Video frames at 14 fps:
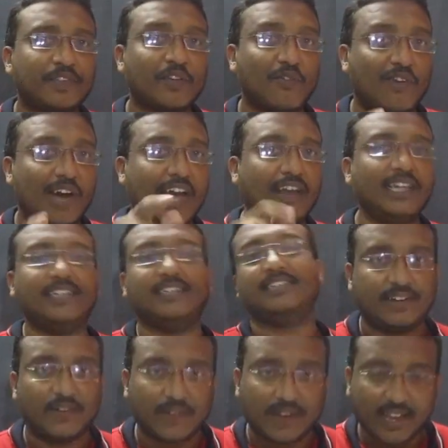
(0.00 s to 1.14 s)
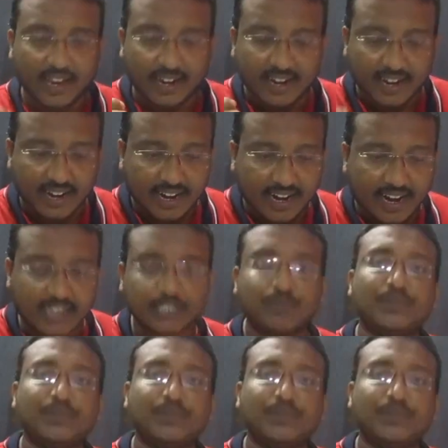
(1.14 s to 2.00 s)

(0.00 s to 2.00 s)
violin. Okay, next